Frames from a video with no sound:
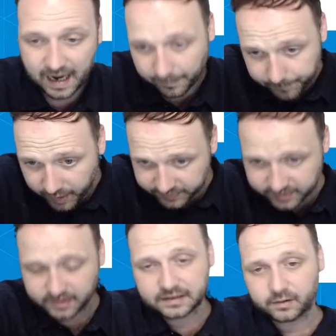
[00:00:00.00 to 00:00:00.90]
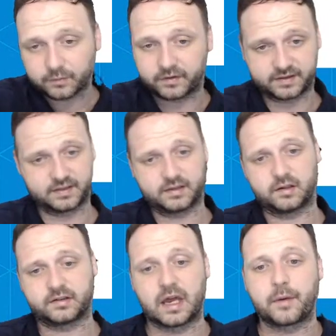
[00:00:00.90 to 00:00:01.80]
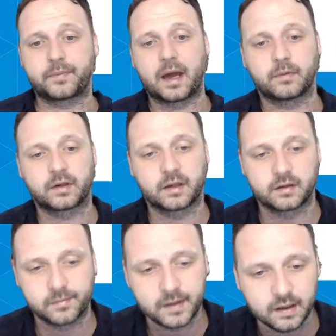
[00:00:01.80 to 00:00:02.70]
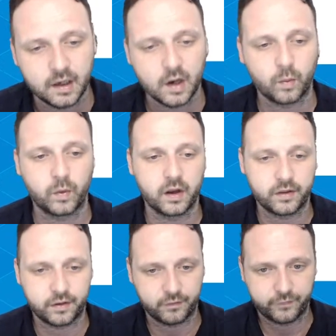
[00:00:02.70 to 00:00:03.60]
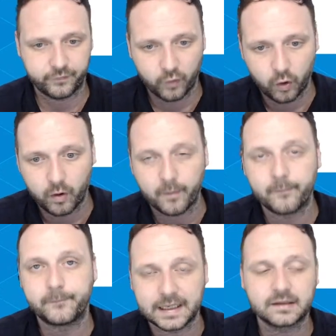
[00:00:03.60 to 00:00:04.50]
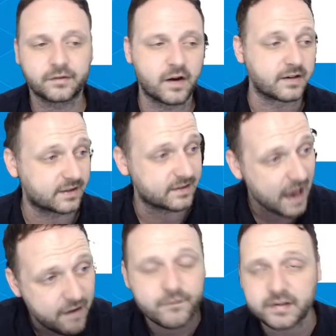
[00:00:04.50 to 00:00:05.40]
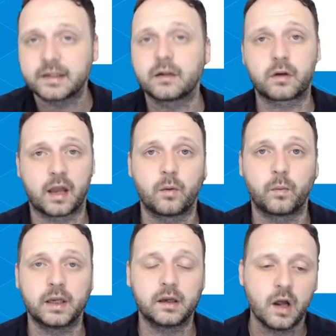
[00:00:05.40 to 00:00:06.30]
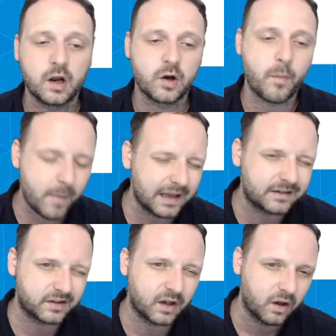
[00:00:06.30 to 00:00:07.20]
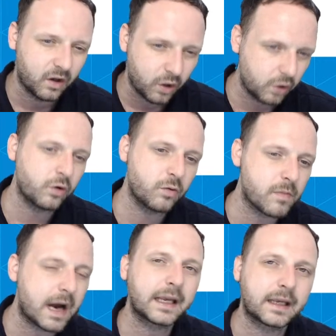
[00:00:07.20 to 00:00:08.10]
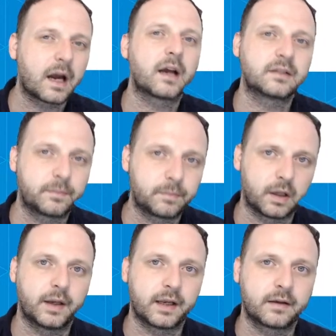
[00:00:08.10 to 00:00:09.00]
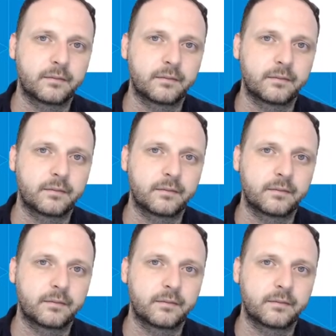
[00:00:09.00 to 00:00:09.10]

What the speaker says: personally, this is the setup that I'm looking at the minute with 4 big defenders, because every single game week, no matter who my guys are playing,